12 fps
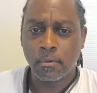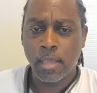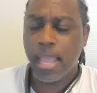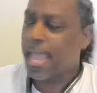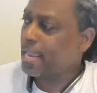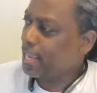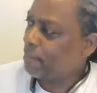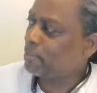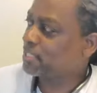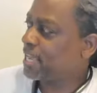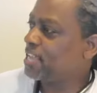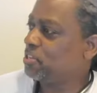And let me
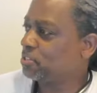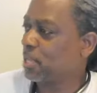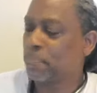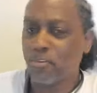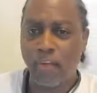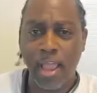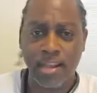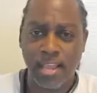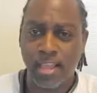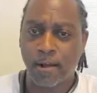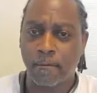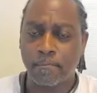tell you something right
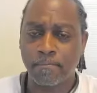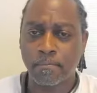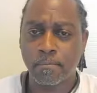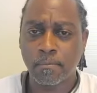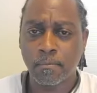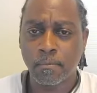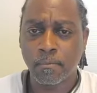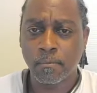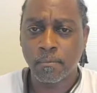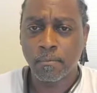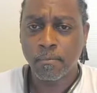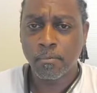now.
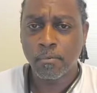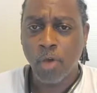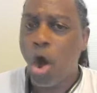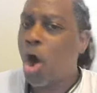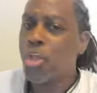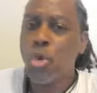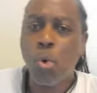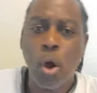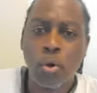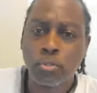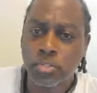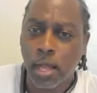All you
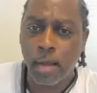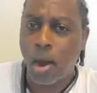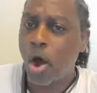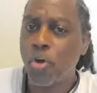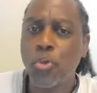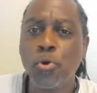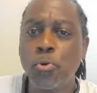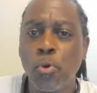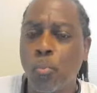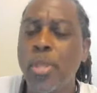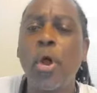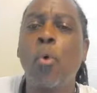Uncle Tom,
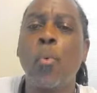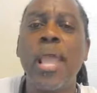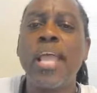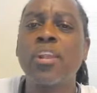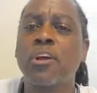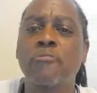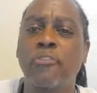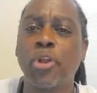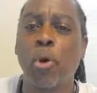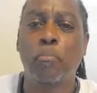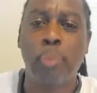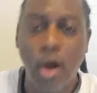we ain't looking for
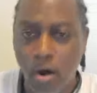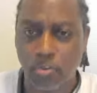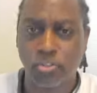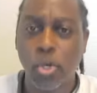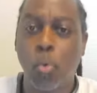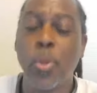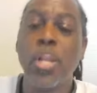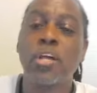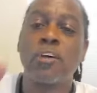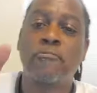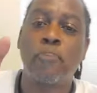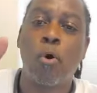no punks. We
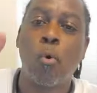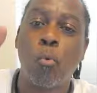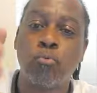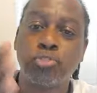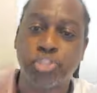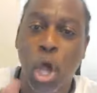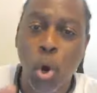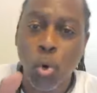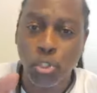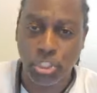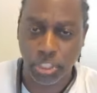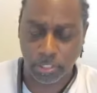looking for
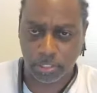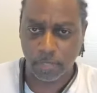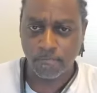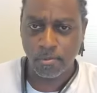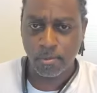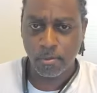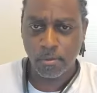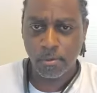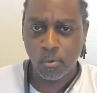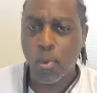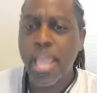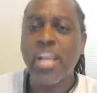soldiers.
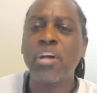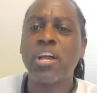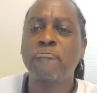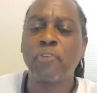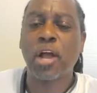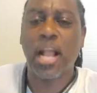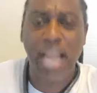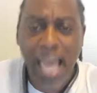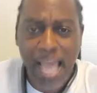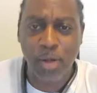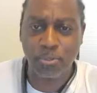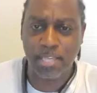We ain't looking for
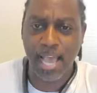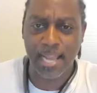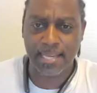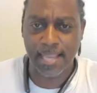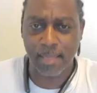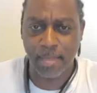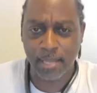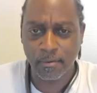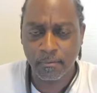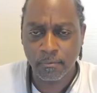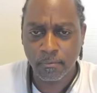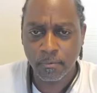clowns, goddammit.
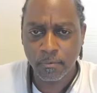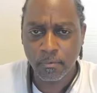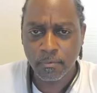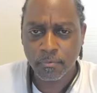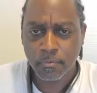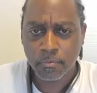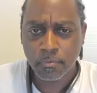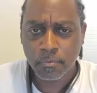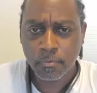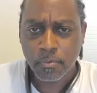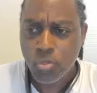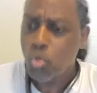
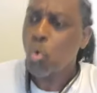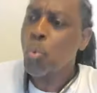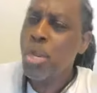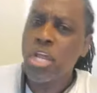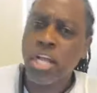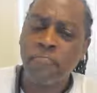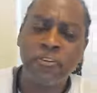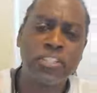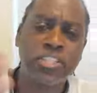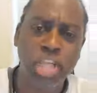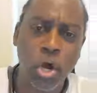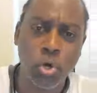We looking for
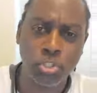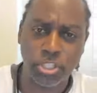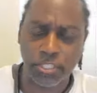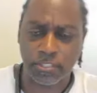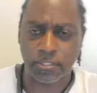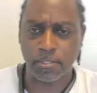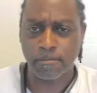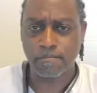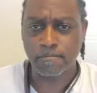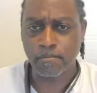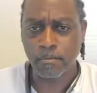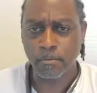soldiers.
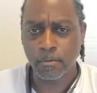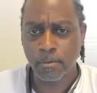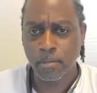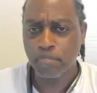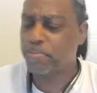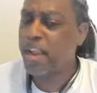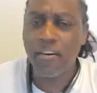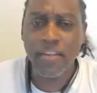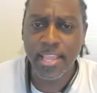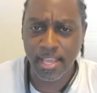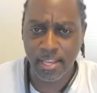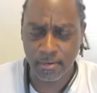
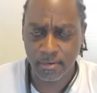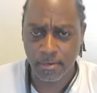Period.